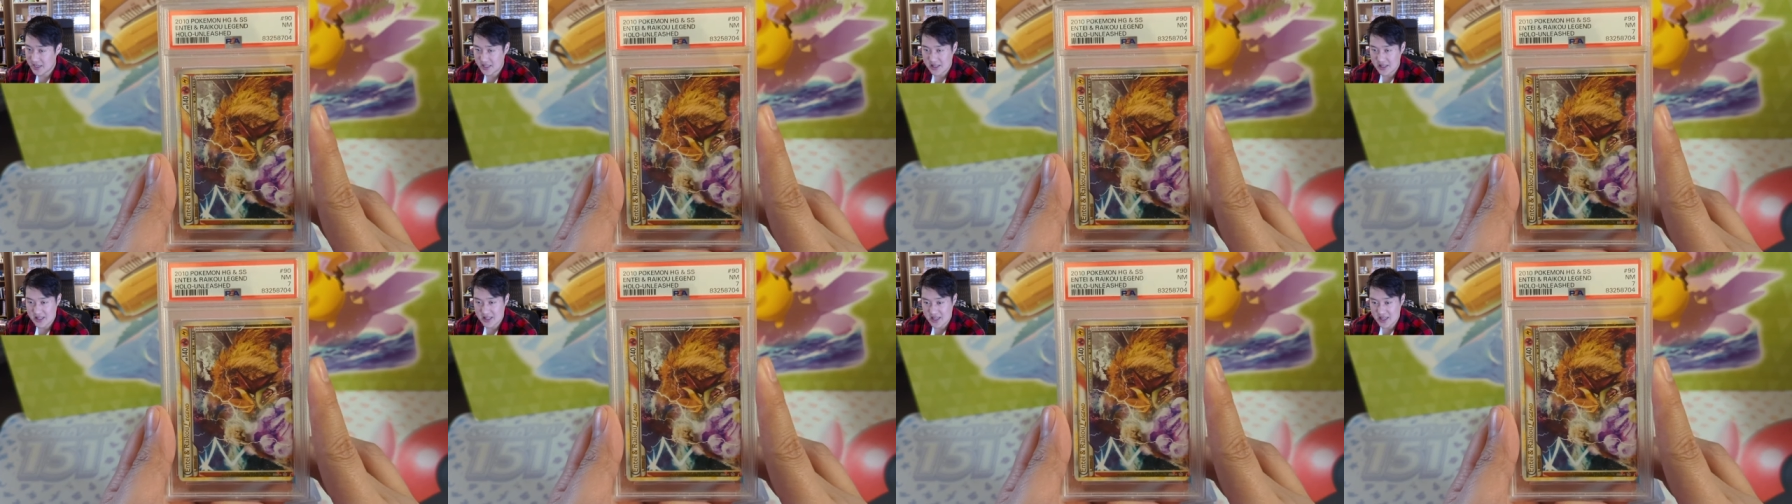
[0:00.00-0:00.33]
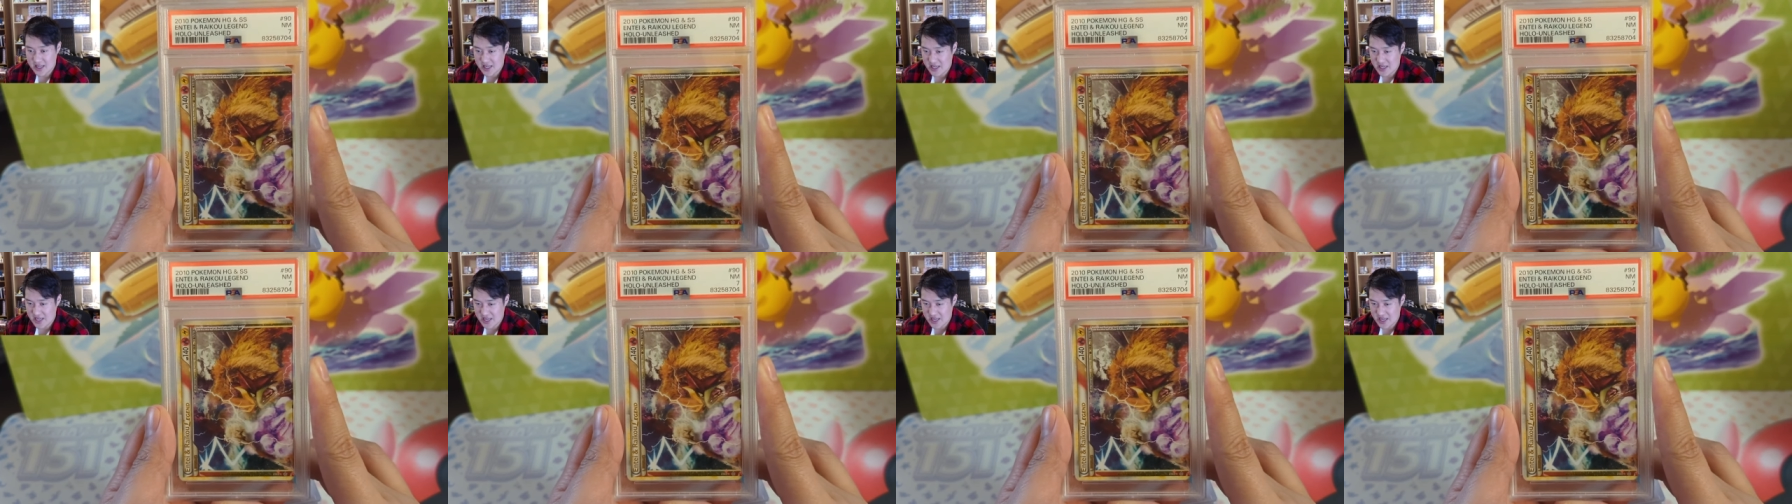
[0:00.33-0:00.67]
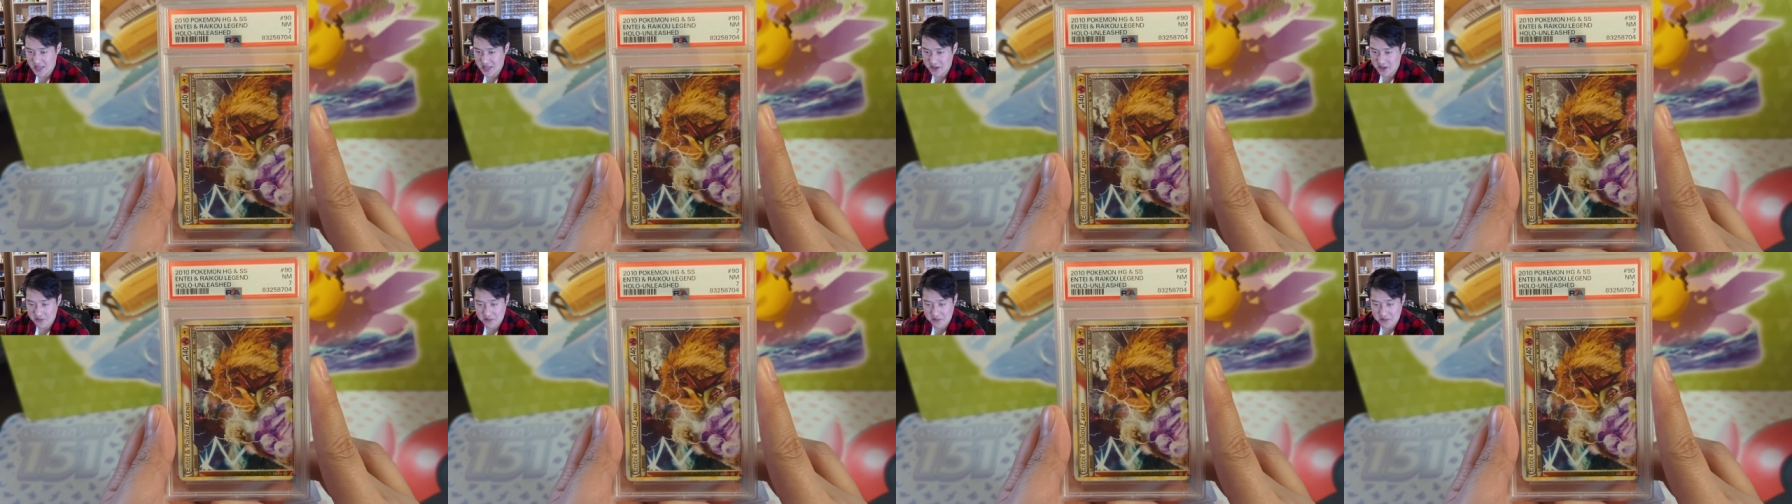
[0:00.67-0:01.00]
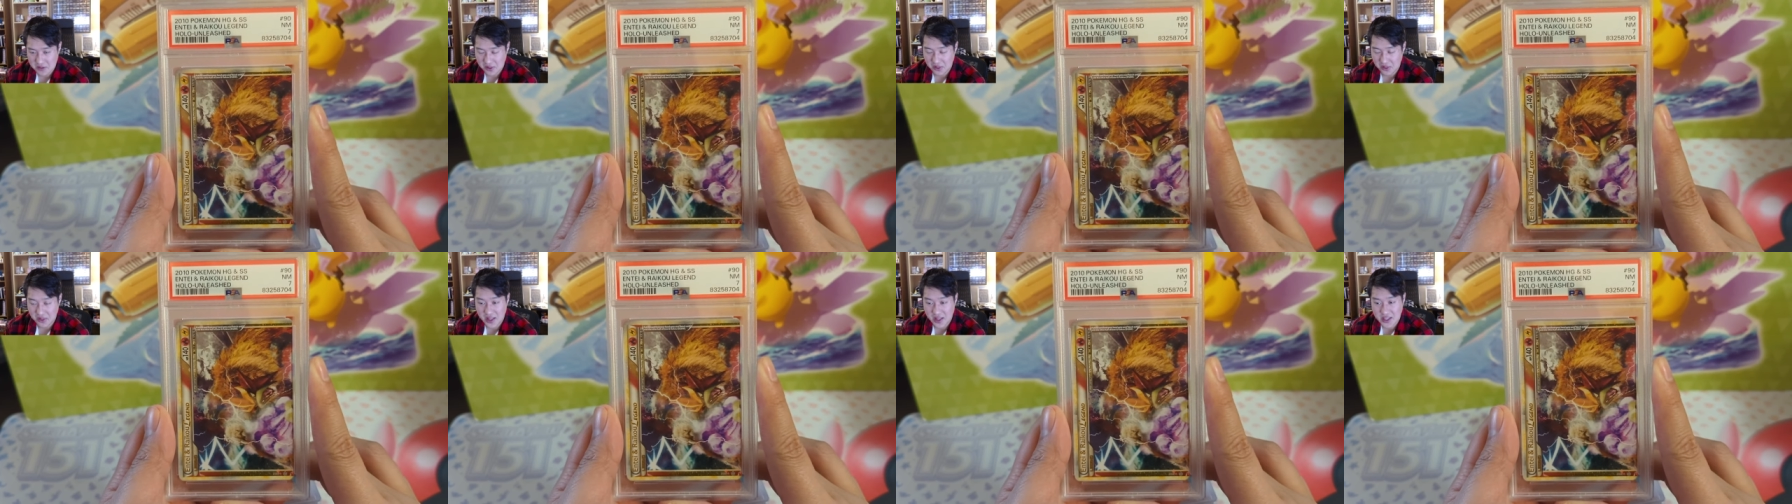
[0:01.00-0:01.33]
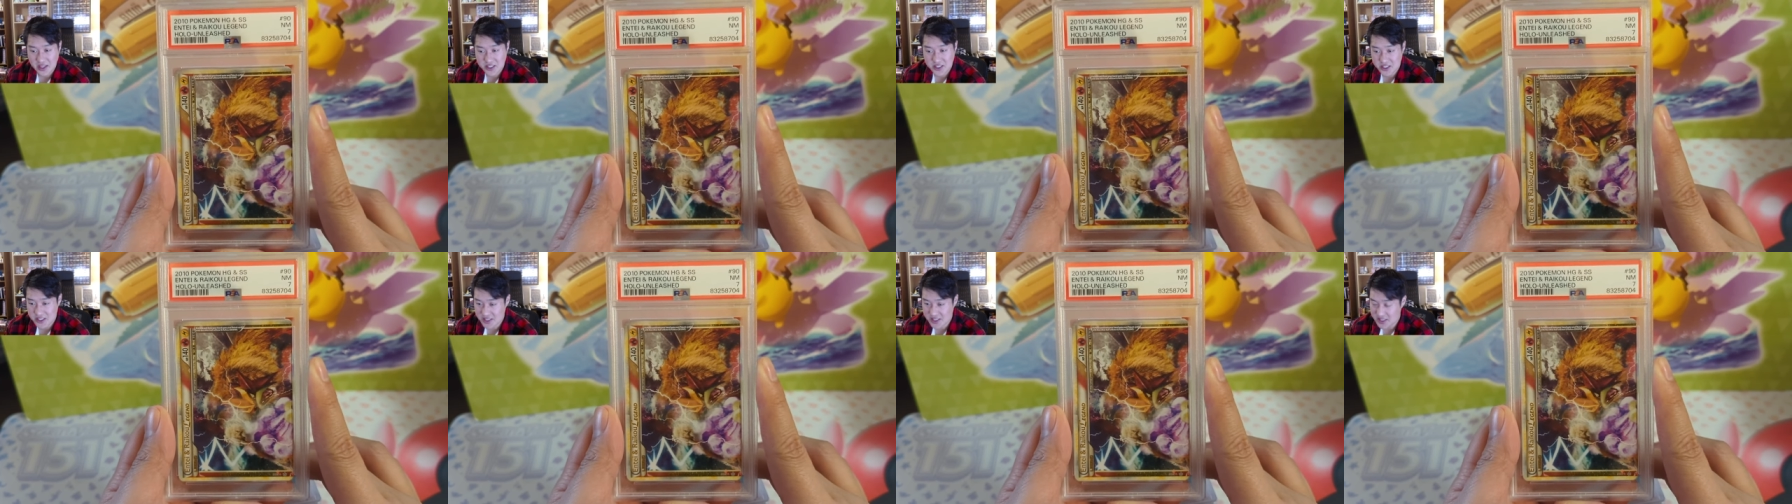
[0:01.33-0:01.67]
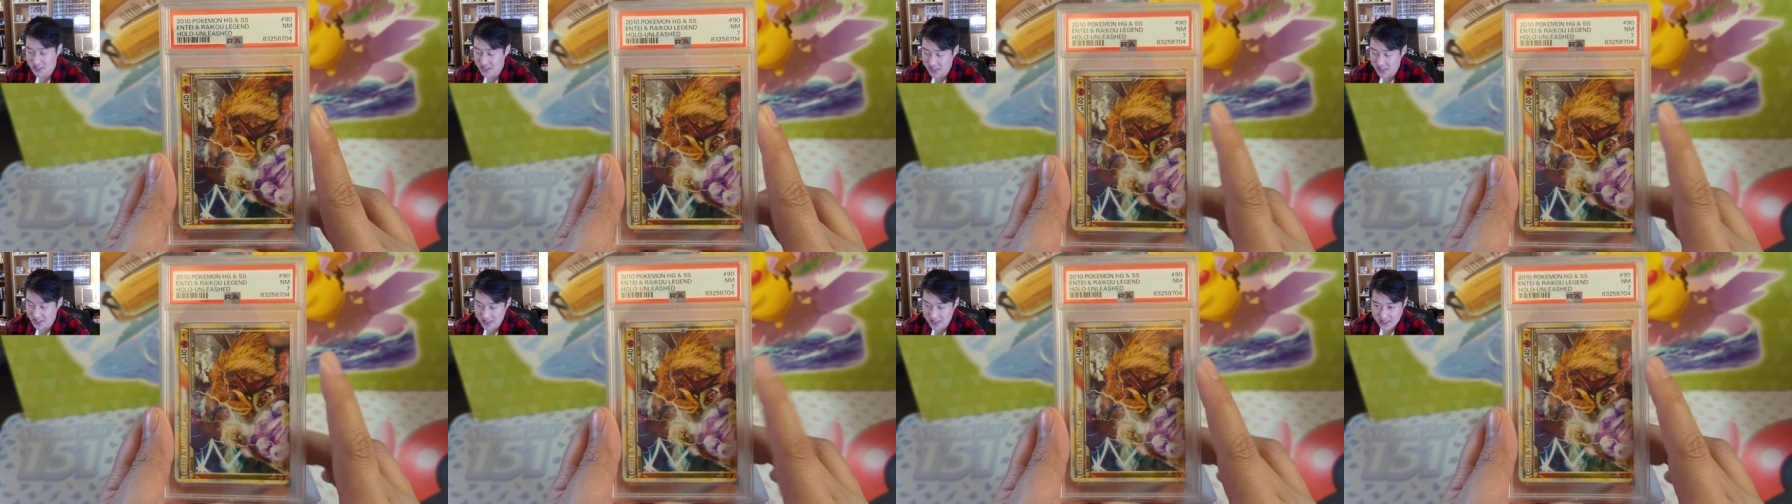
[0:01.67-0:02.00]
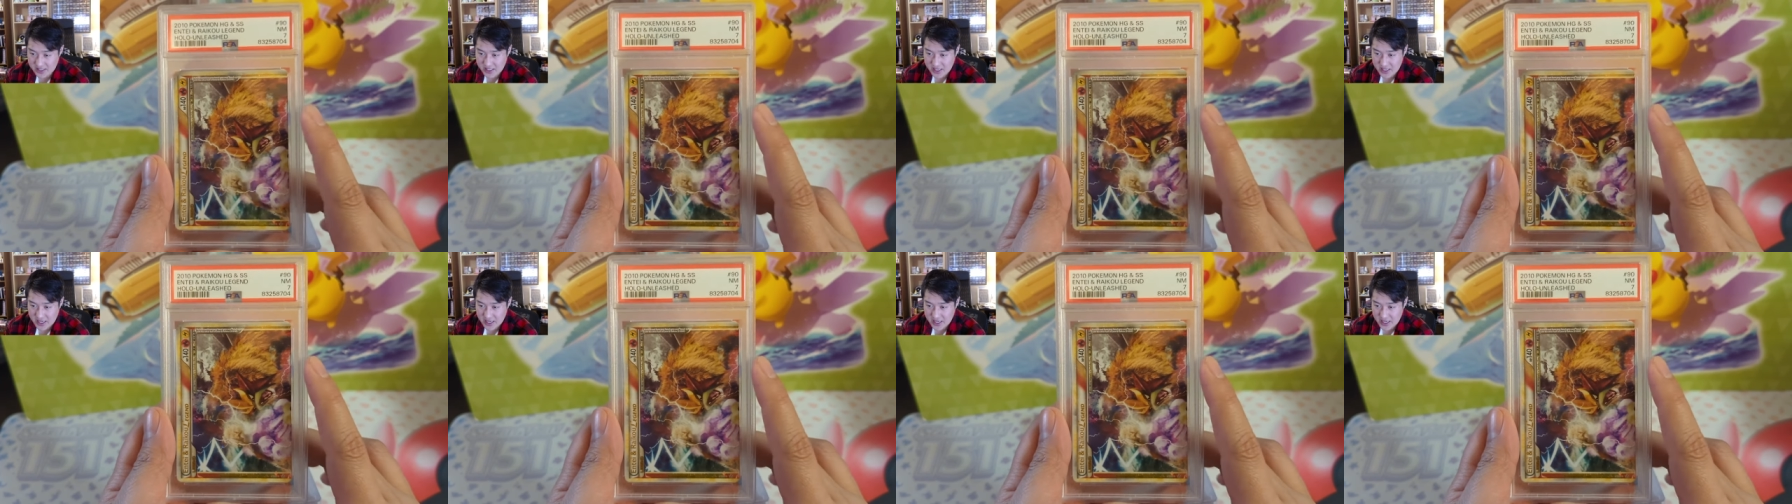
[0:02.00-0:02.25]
the Legends.